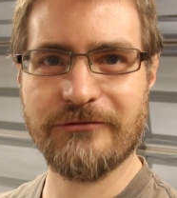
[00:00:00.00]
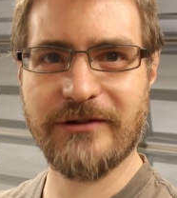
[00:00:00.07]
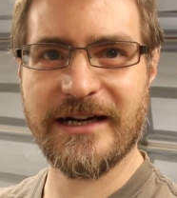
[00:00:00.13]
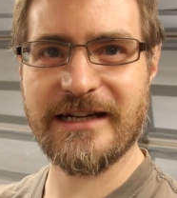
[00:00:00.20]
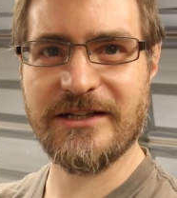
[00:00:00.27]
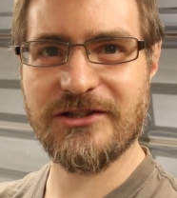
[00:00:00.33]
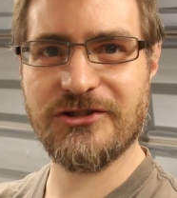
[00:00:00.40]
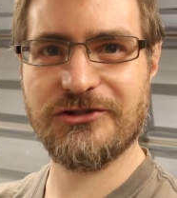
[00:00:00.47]

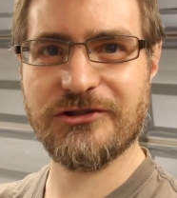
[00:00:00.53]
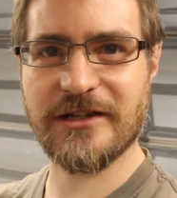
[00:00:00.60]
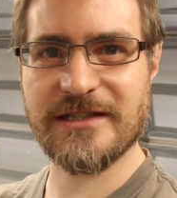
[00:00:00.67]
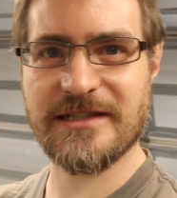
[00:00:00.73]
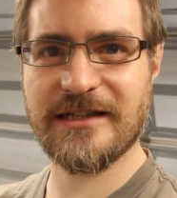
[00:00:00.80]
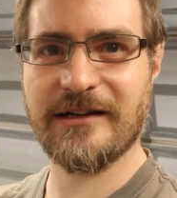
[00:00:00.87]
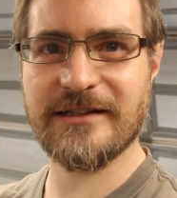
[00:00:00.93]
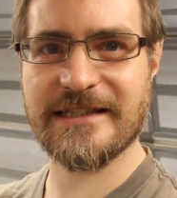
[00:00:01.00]
ready to try
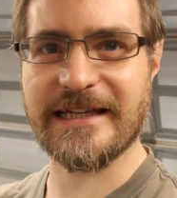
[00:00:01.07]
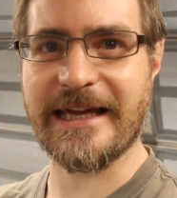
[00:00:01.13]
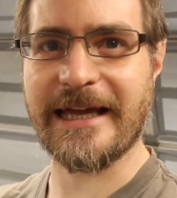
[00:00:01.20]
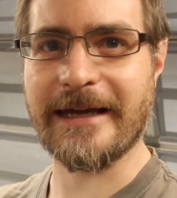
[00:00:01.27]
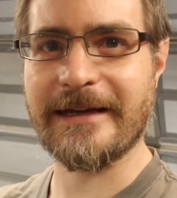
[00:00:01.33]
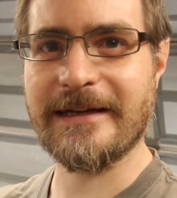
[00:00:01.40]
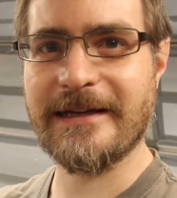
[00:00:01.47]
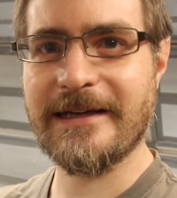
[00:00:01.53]
starting
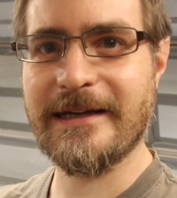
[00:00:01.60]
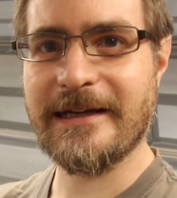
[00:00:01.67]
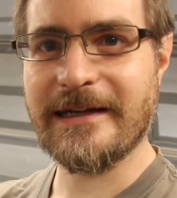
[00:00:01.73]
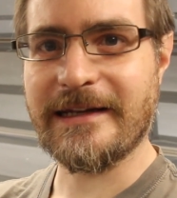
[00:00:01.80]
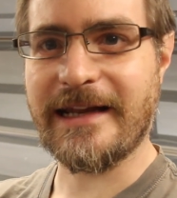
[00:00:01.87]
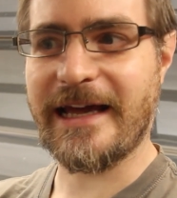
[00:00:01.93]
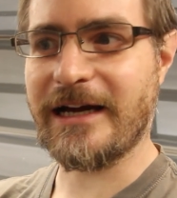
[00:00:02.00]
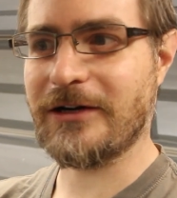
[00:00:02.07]
it.
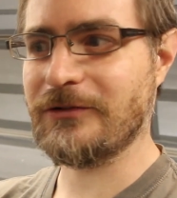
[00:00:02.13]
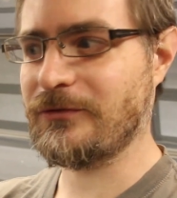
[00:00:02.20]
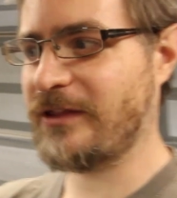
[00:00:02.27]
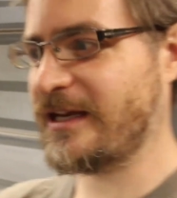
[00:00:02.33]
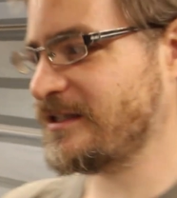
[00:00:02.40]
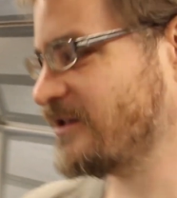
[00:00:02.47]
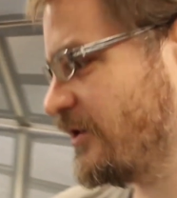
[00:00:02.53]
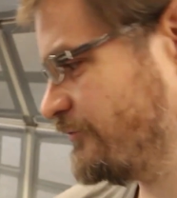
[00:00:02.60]
Now
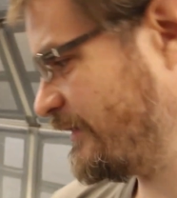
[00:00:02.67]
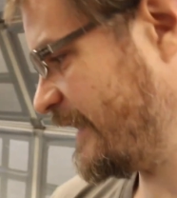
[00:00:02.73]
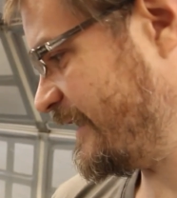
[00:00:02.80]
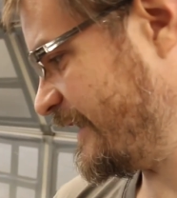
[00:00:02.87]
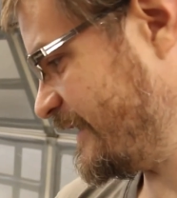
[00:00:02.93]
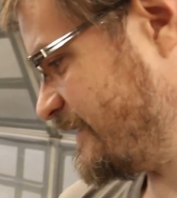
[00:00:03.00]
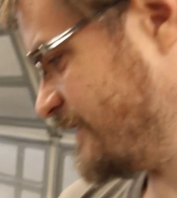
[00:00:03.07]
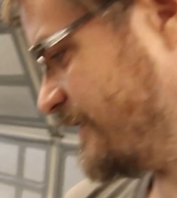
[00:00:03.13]
there's no
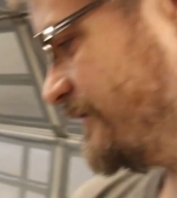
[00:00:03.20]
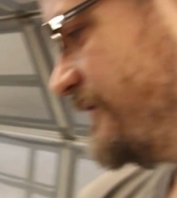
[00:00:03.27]
radiator,